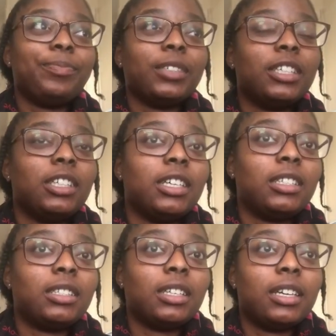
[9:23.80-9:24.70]
It
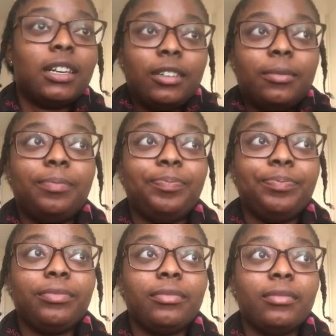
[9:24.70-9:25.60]
does.
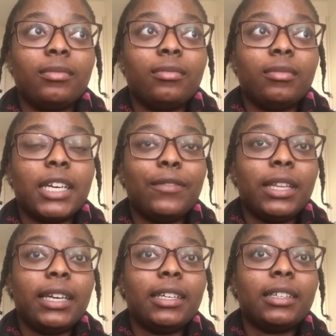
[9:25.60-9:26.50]
I feel
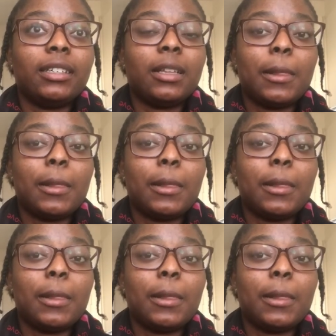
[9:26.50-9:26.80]
like